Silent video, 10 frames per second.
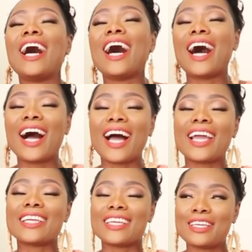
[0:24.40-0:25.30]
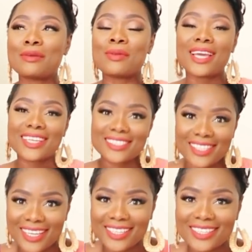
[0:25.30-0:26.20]
I am
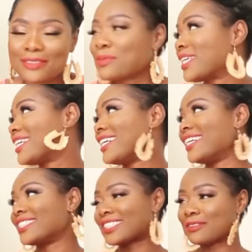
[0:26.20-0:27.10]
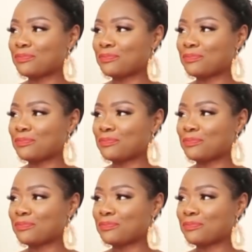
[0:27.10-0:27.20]
excited because